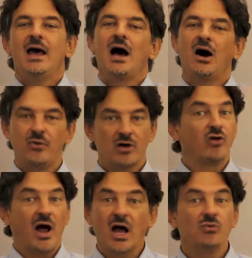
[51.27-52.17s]

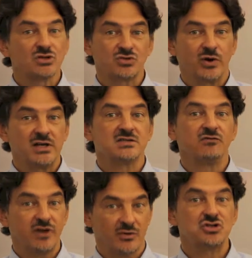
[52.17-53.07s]
However, I was raised
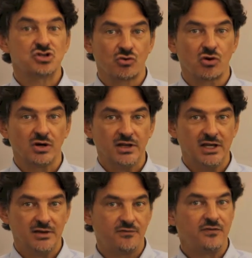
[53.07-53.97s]
very strongly
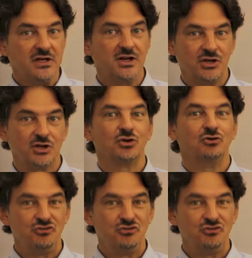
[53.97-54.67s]
in filial